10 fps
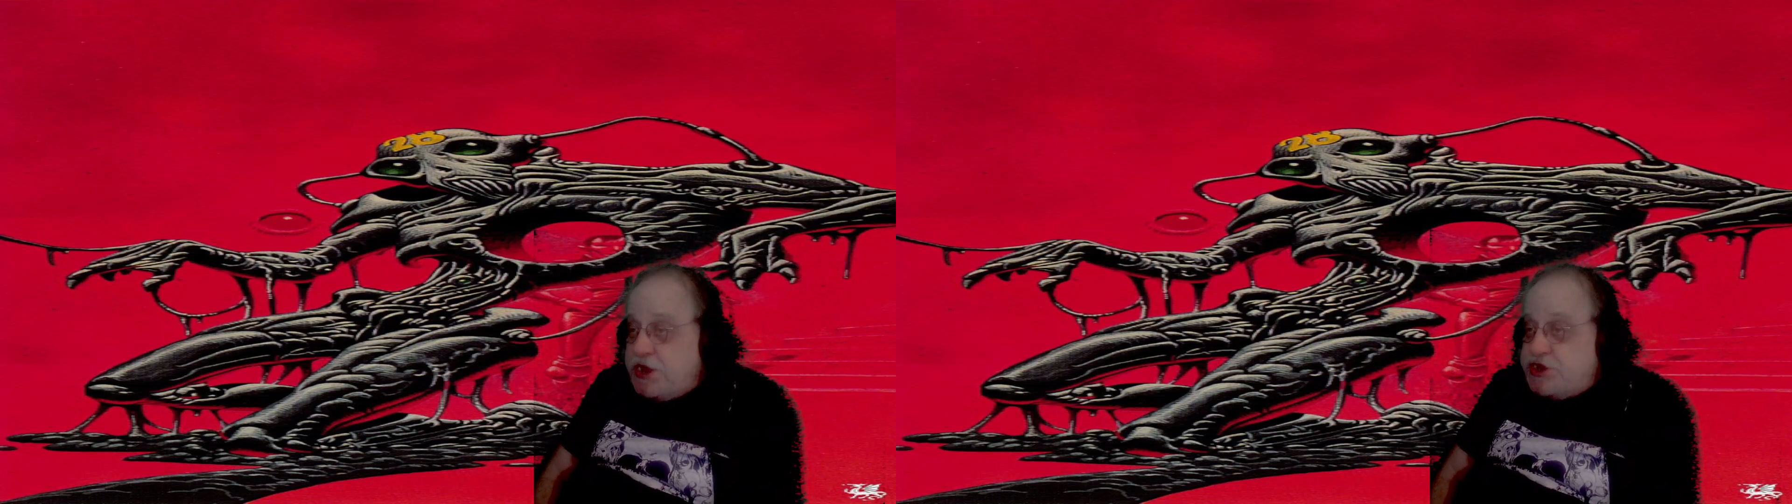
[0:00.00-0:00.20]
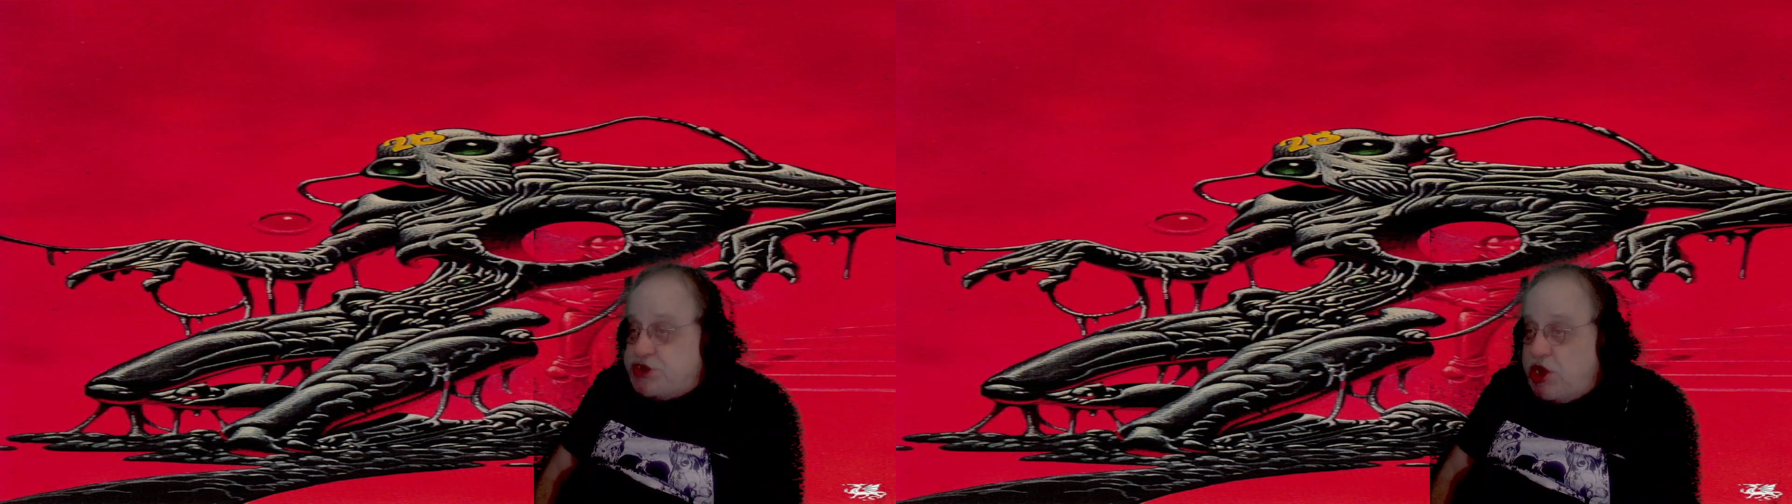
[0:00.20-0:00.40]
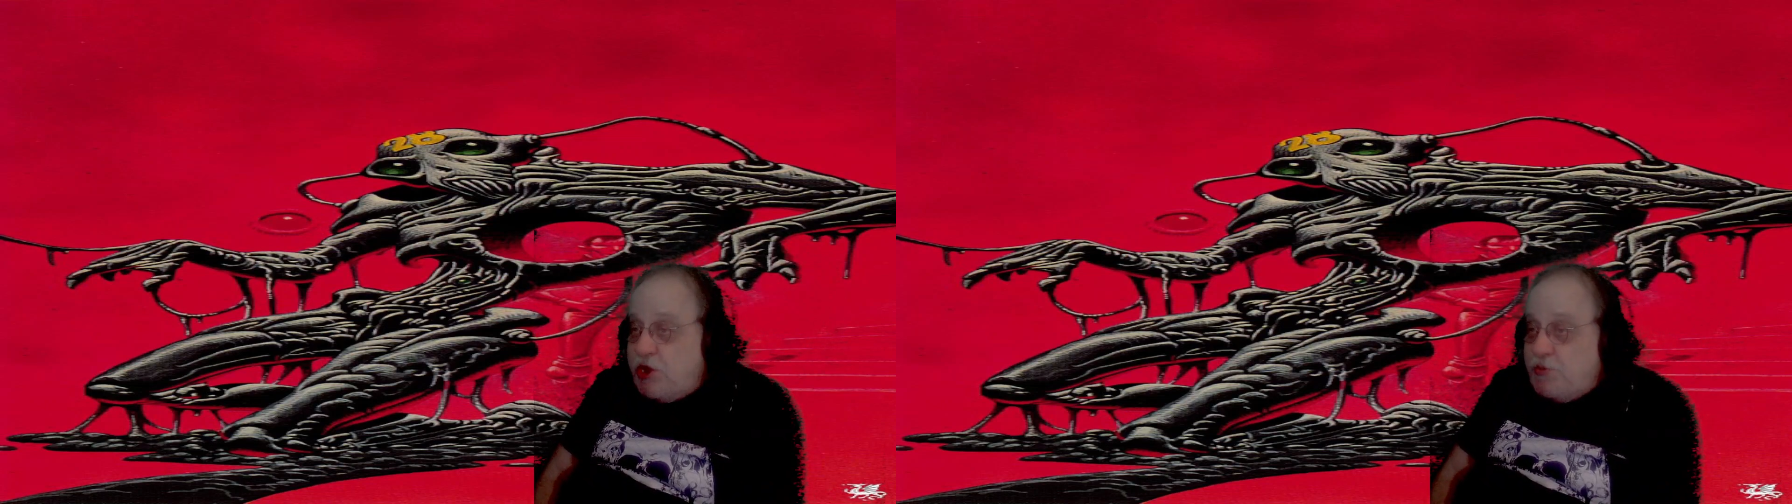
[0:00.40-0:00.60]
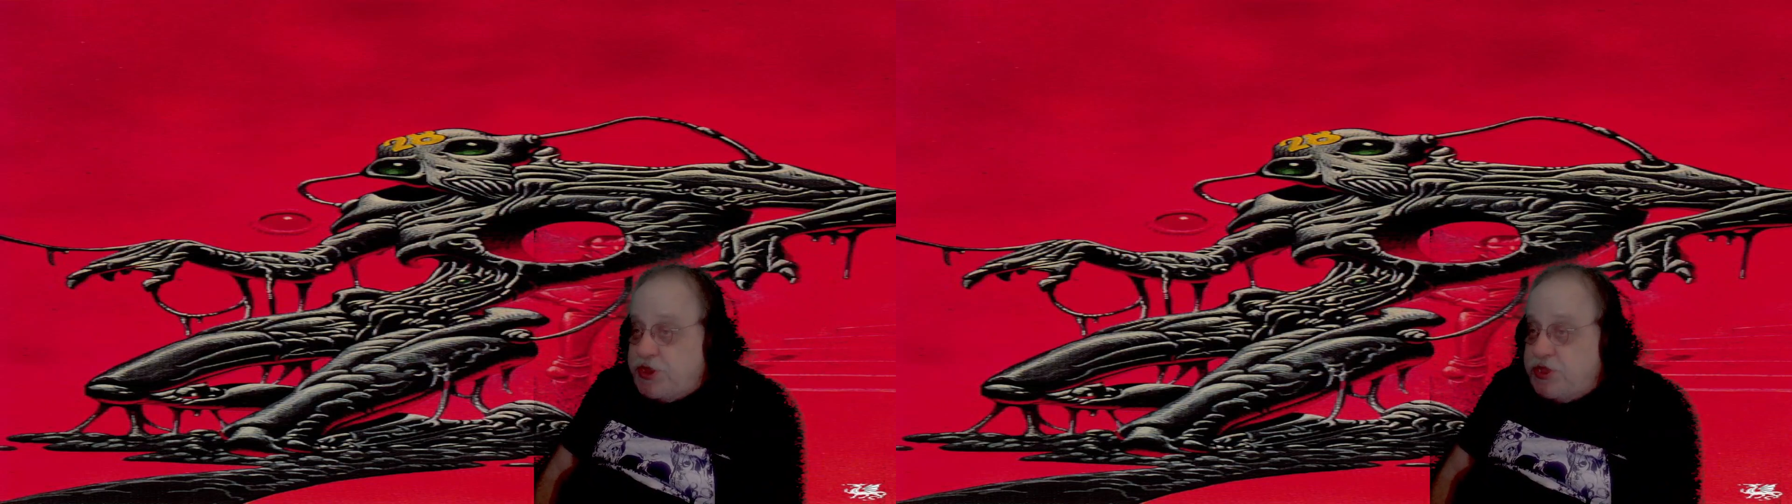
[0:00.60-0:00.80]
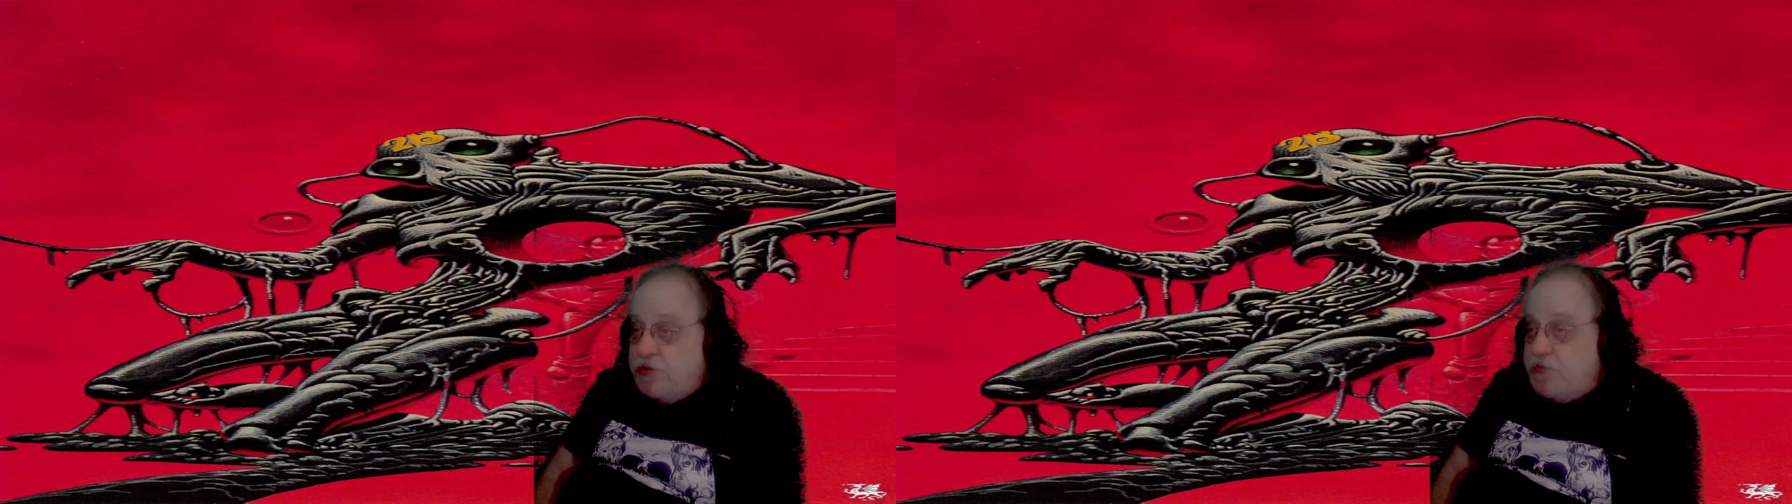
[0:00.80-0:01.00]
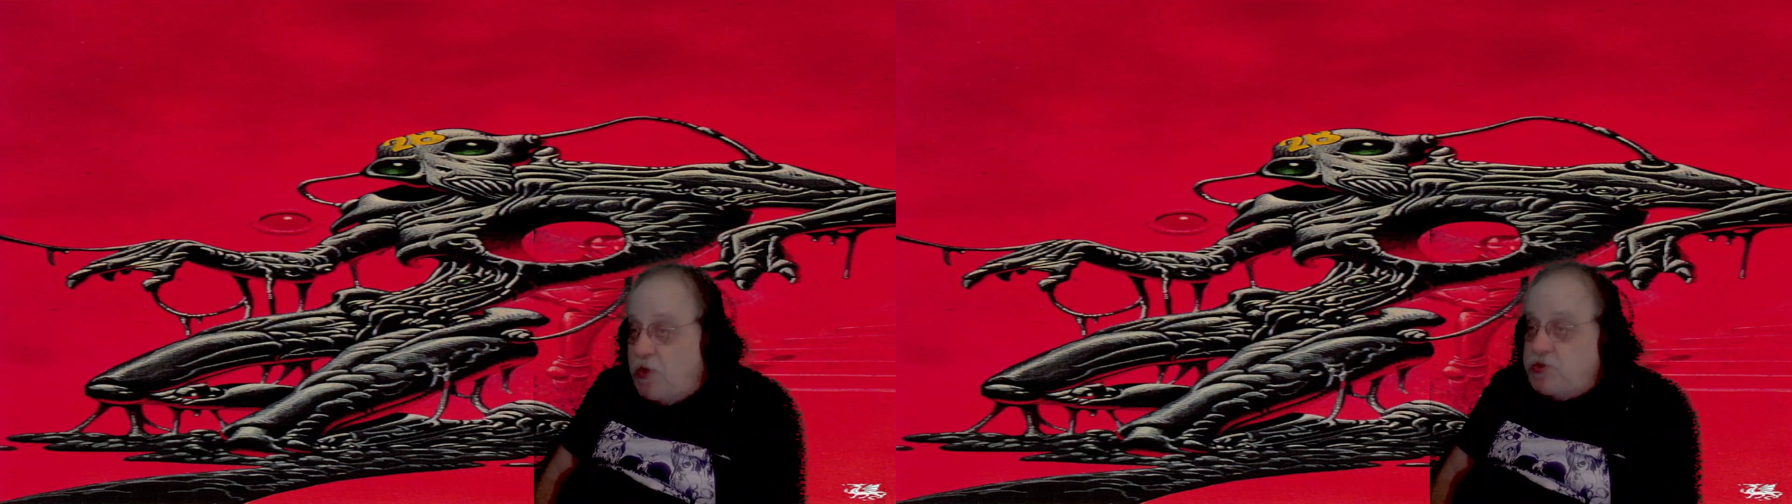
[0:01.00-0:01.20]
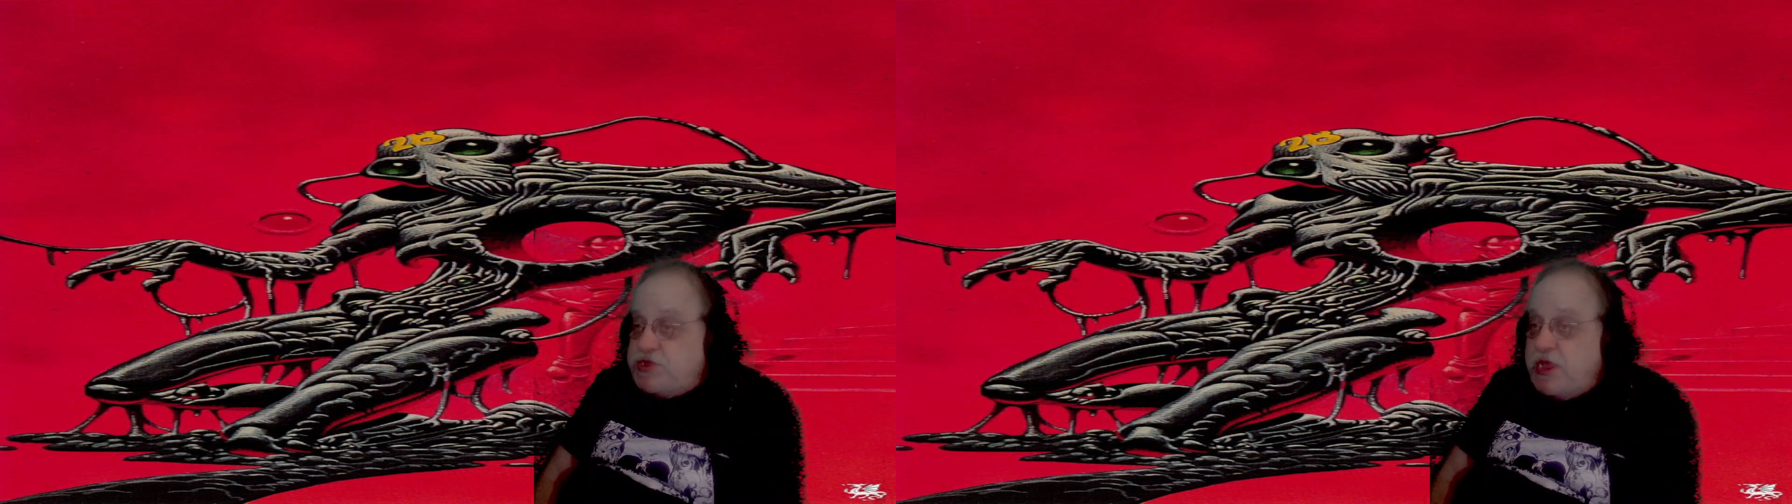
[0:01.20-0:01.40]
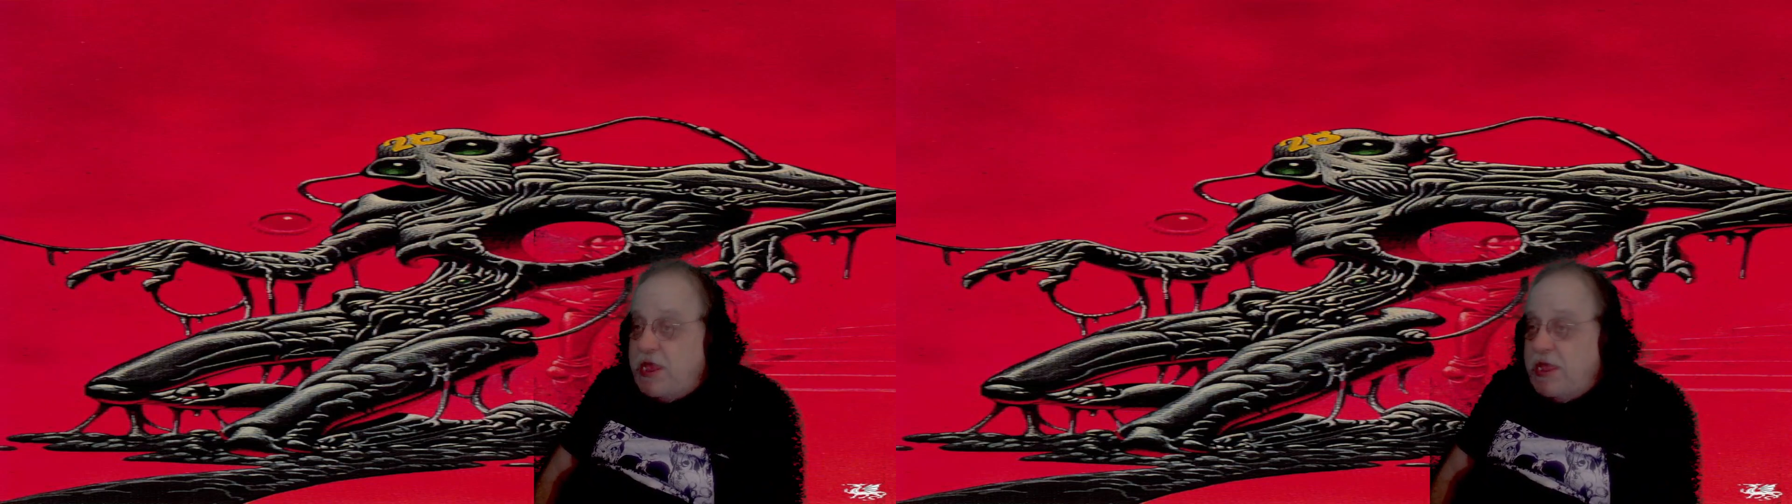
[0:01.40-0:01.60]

to share it with you folks